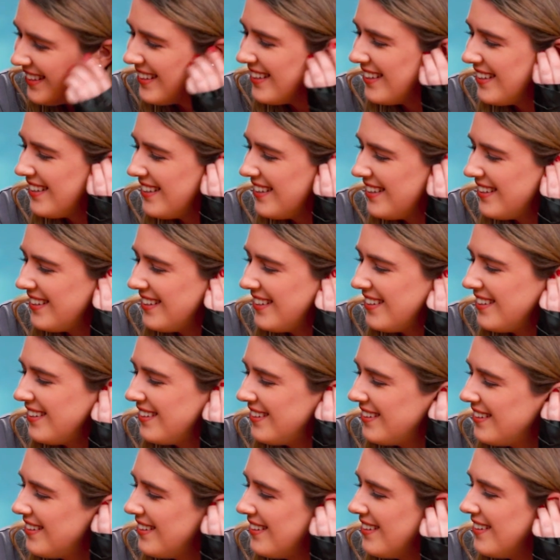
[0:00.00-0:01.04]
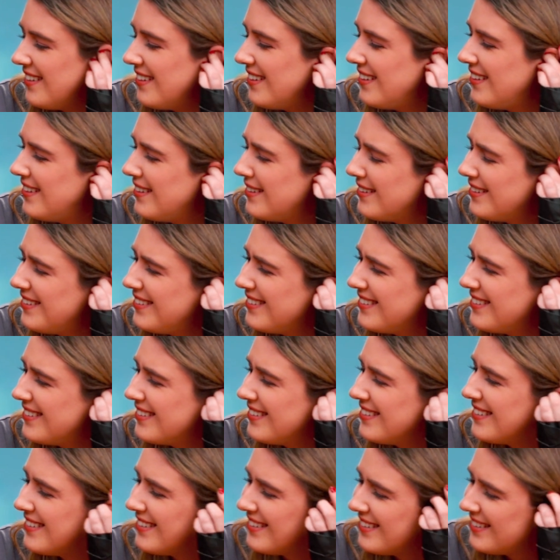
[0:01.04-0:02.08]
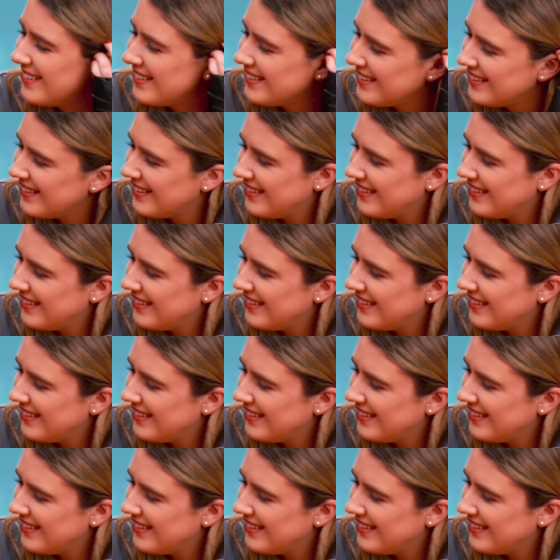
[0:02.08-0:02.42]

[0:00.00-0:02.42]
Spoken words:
(silent)